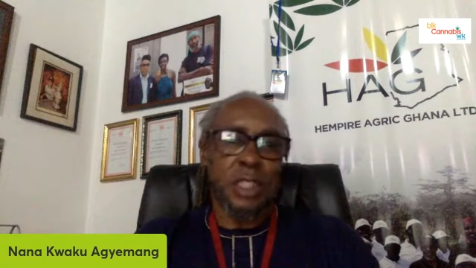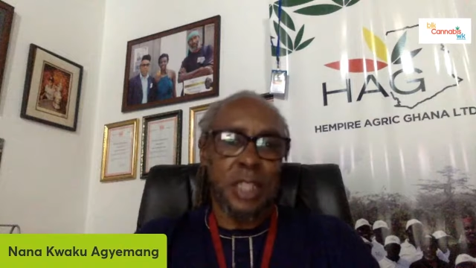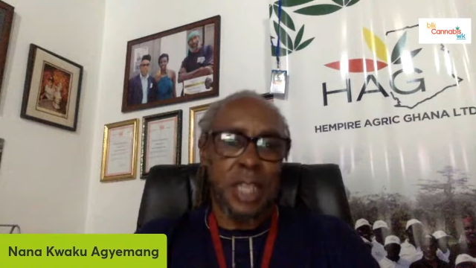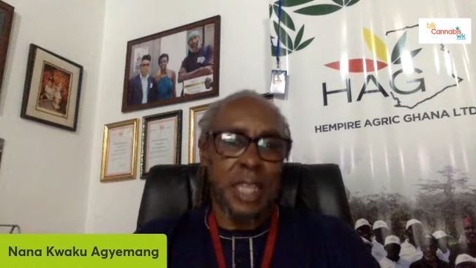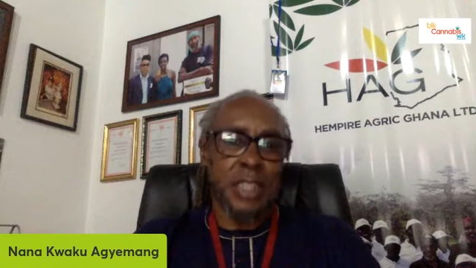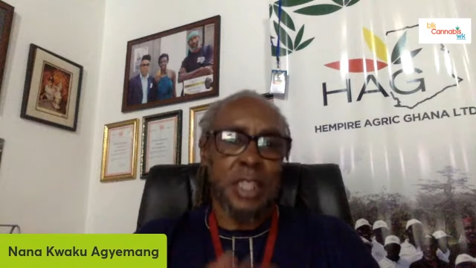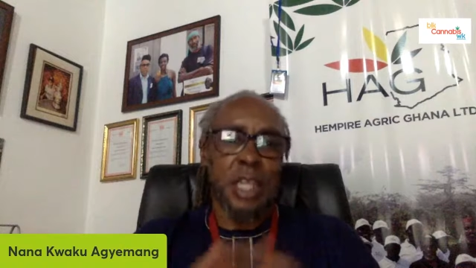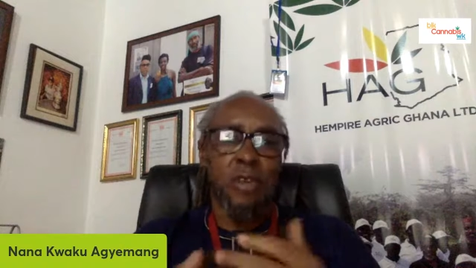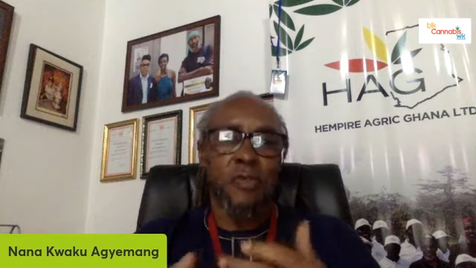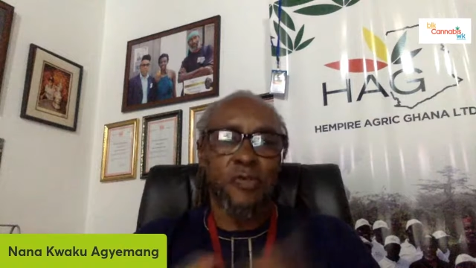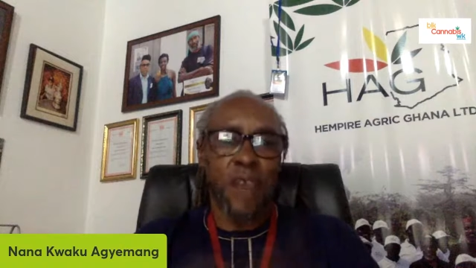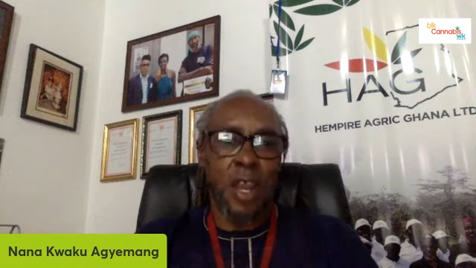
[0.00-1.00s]
Let's say
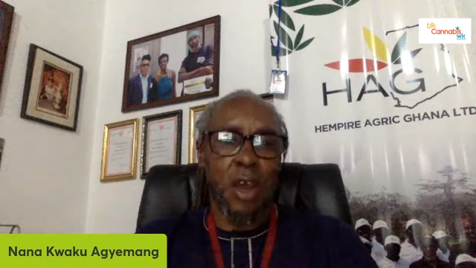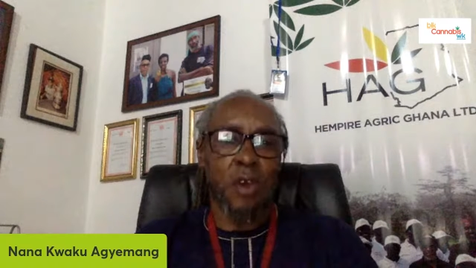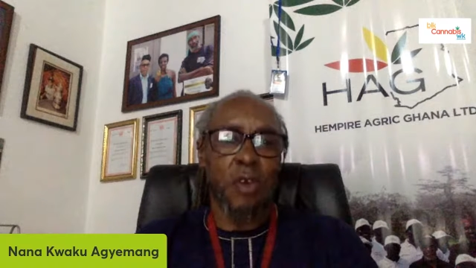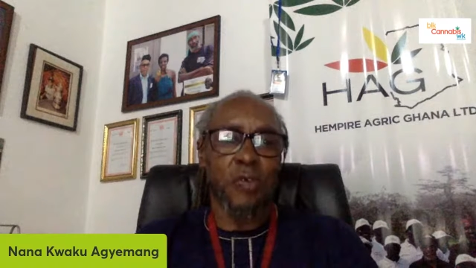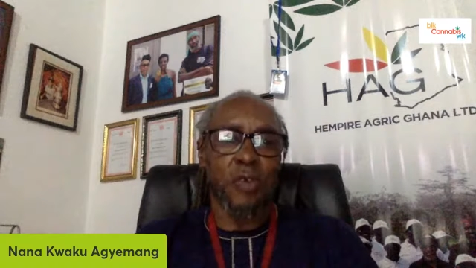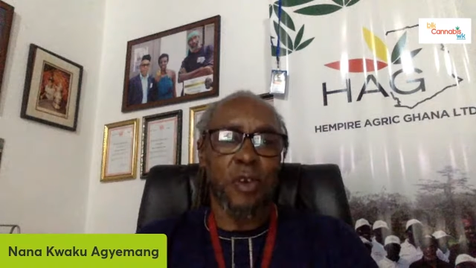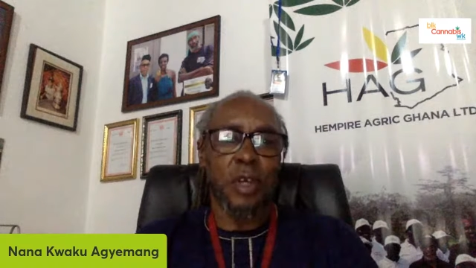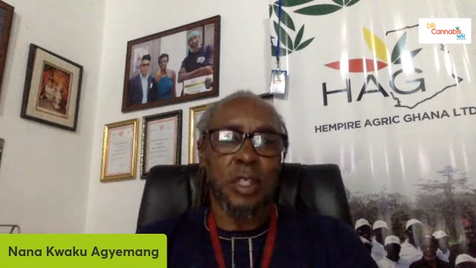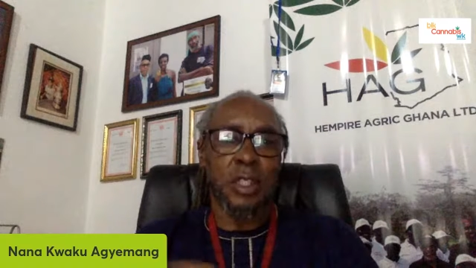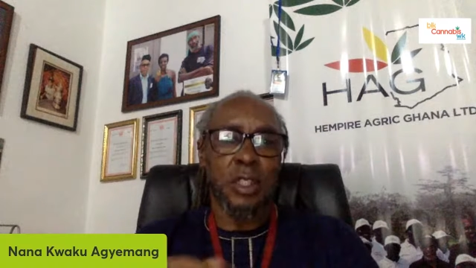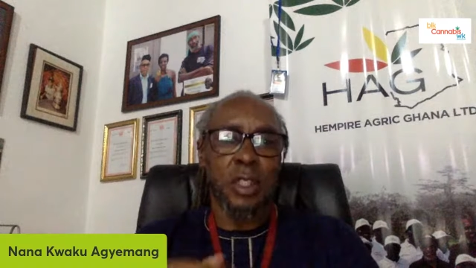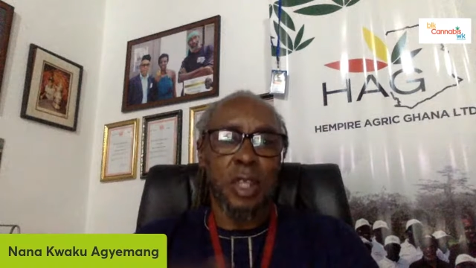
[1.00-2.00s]
you fell over
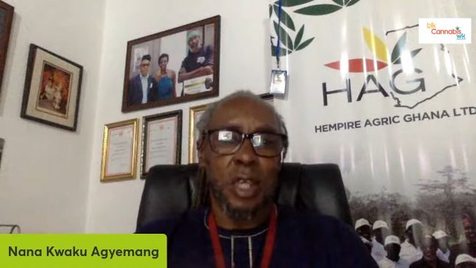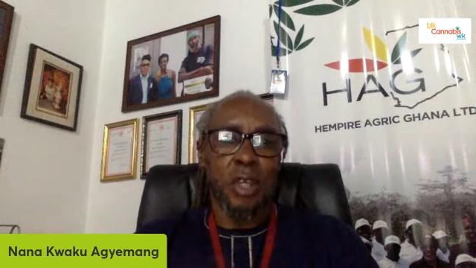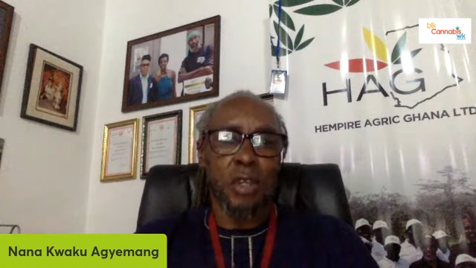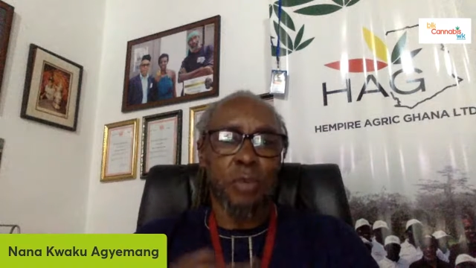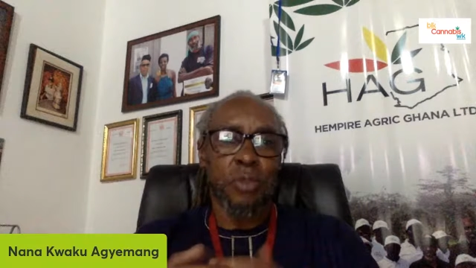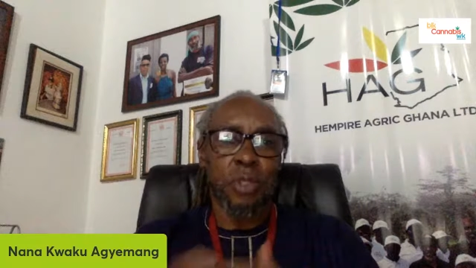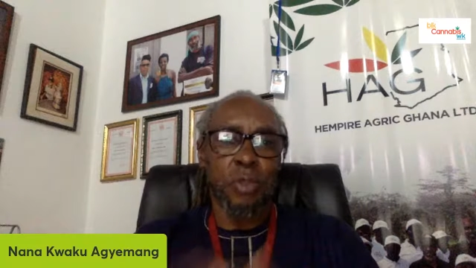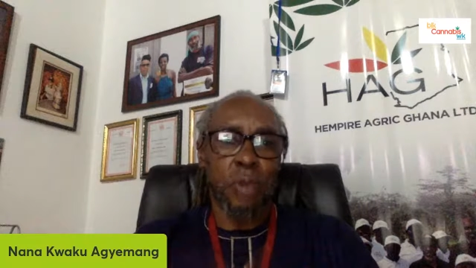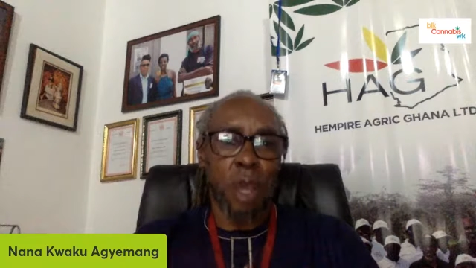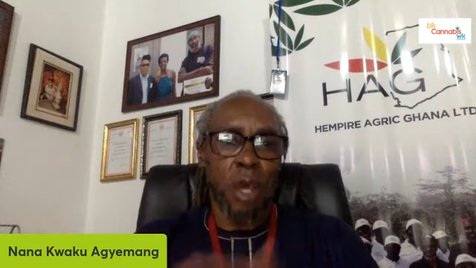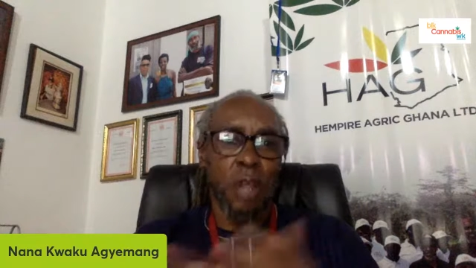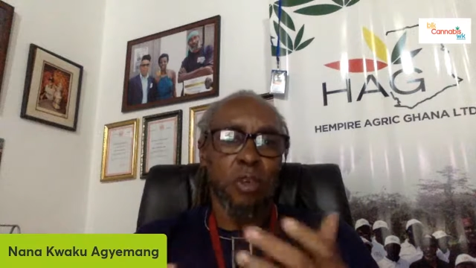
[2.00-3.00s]
and you
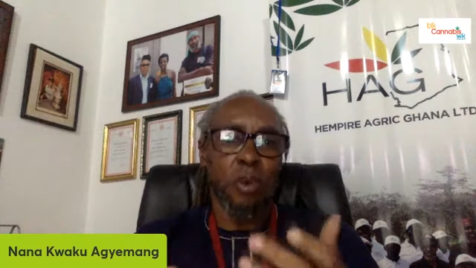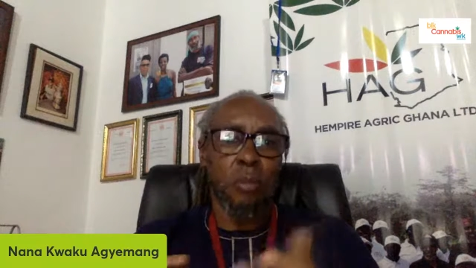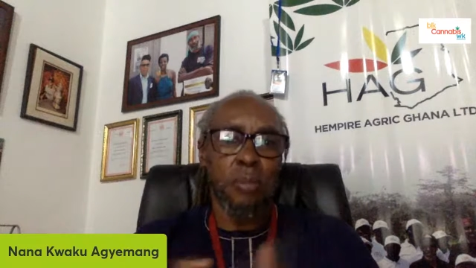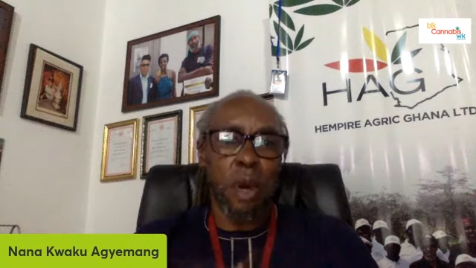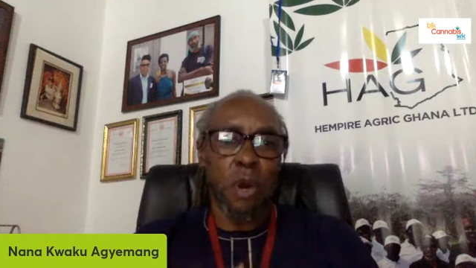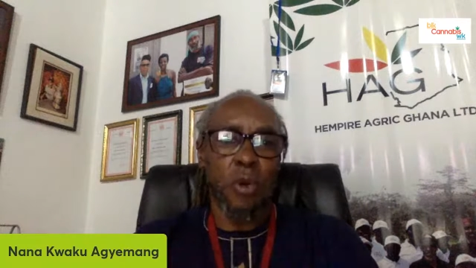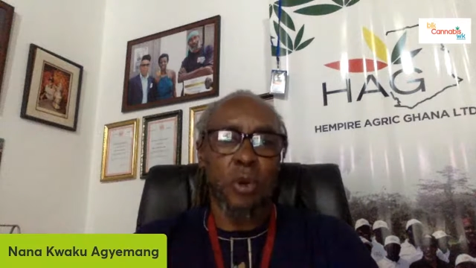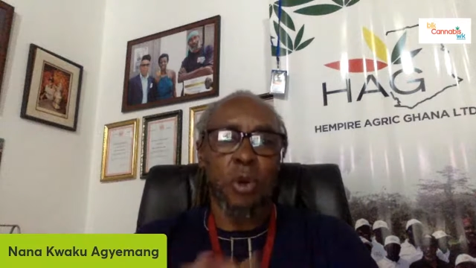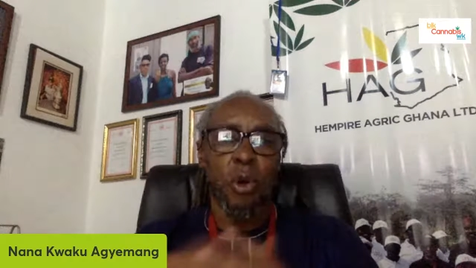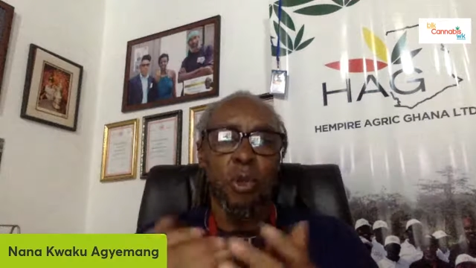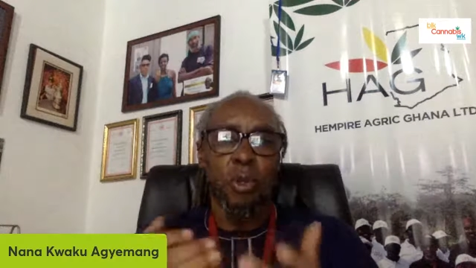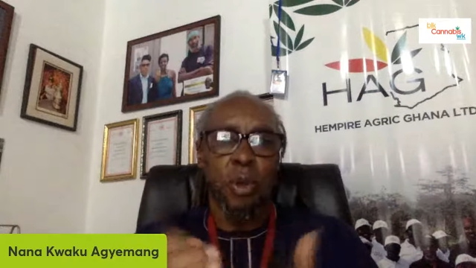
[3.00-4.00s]
hurt your bone
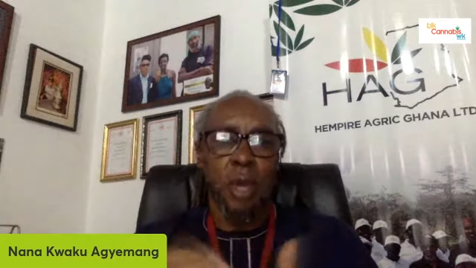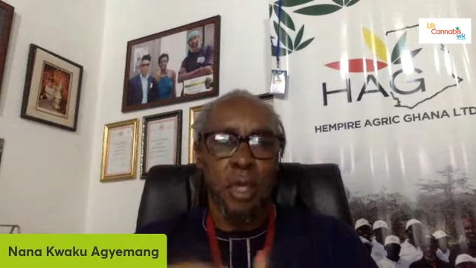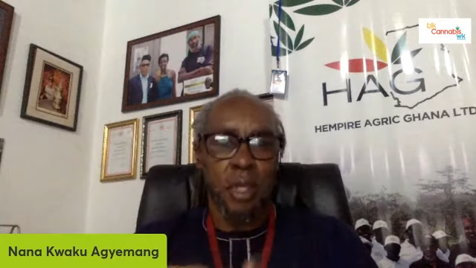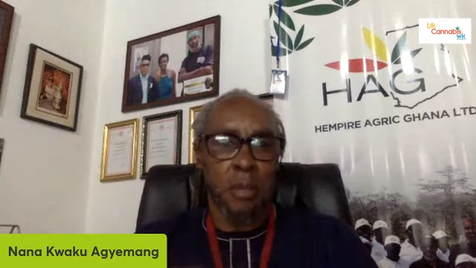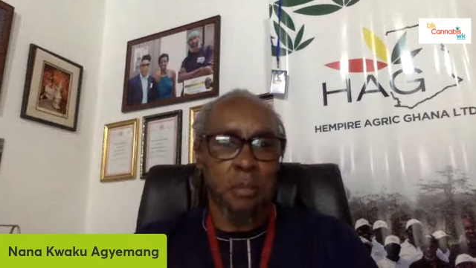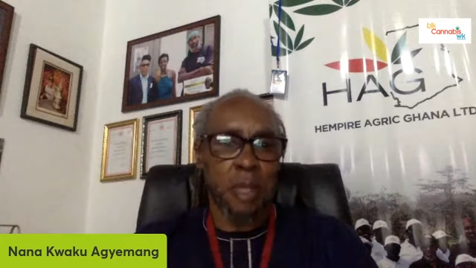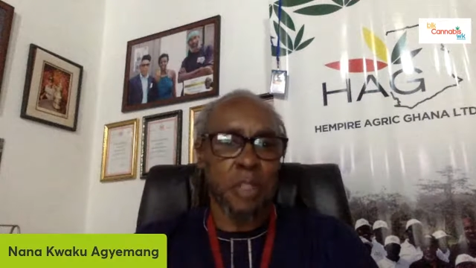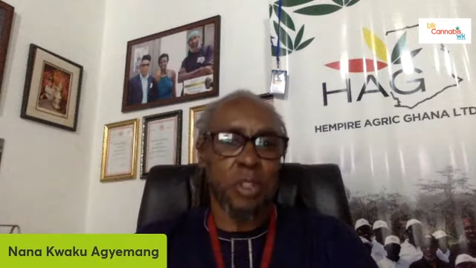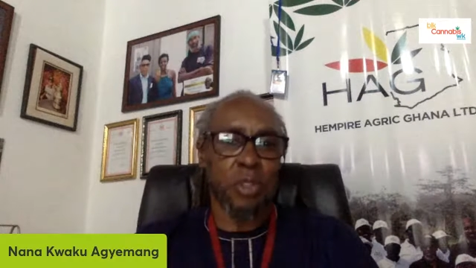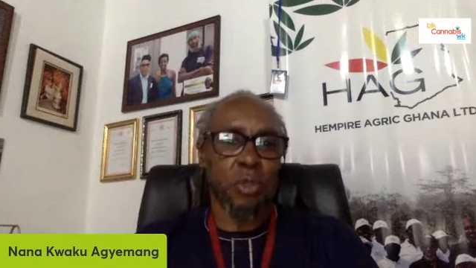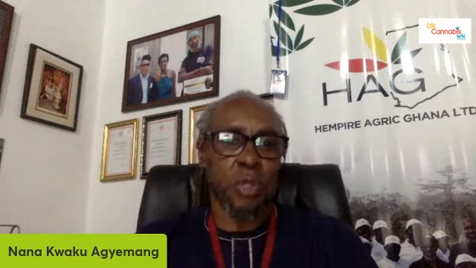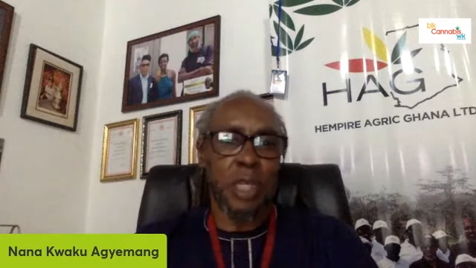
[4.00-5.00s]
or you hurt a
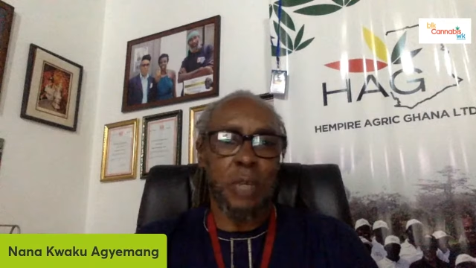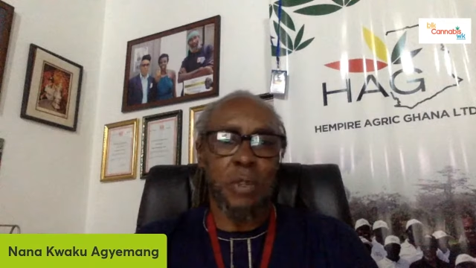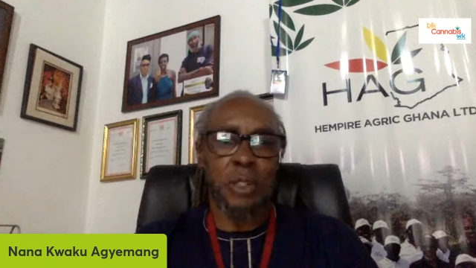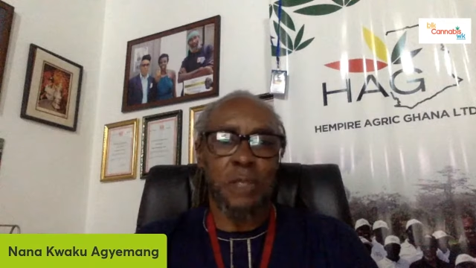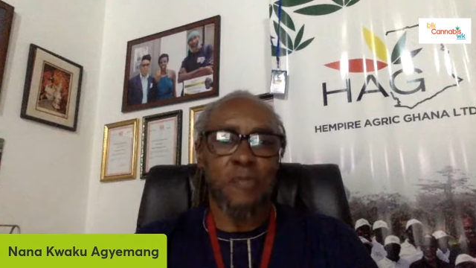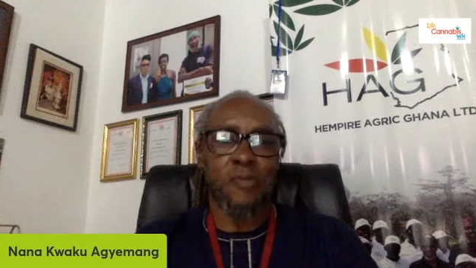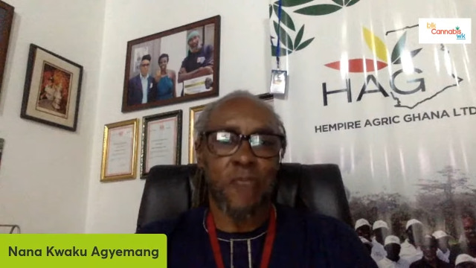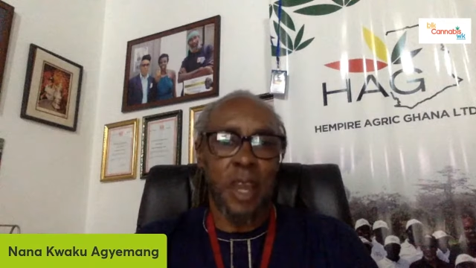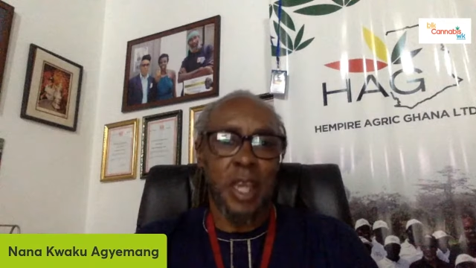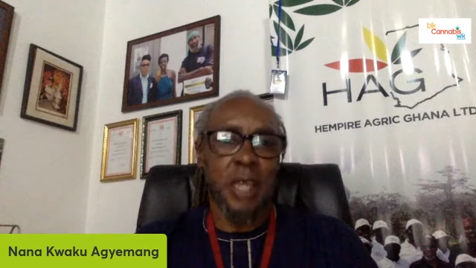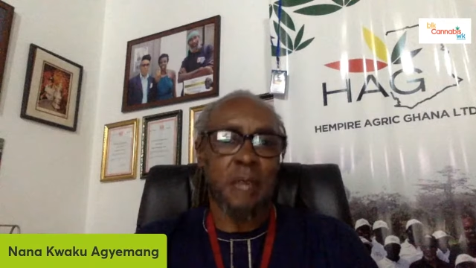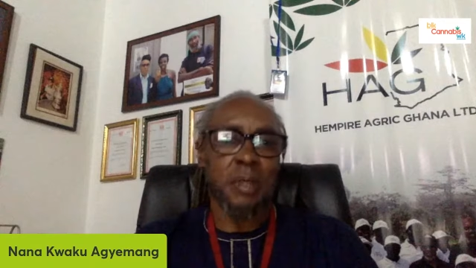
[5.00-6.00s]
muscle and it was
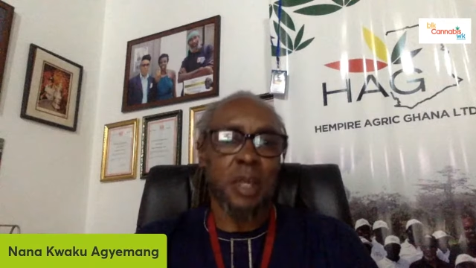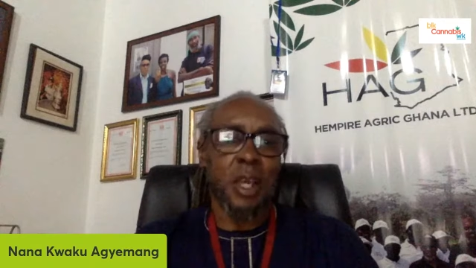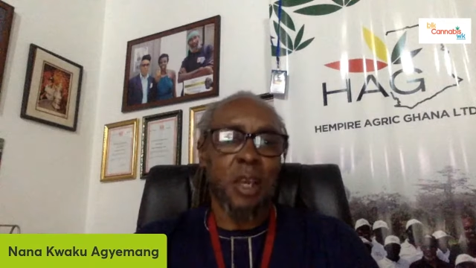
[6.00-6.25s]
inflamed.